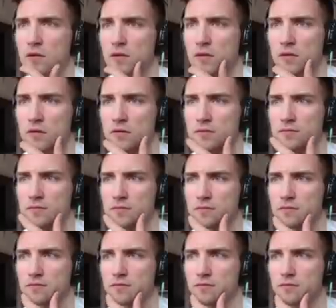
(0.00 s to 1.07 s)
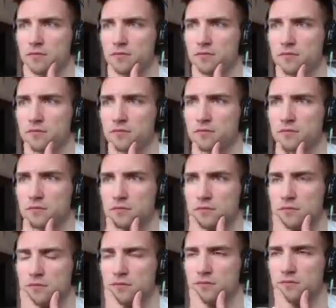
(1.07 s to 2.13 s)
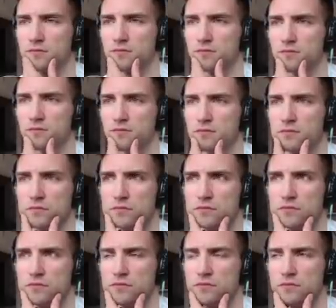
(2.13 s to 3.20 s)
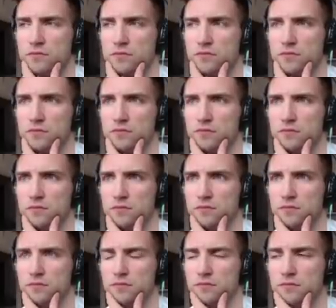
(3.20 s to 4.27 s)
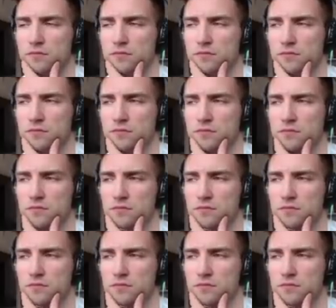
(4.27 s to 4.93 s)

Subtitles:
(not speaking)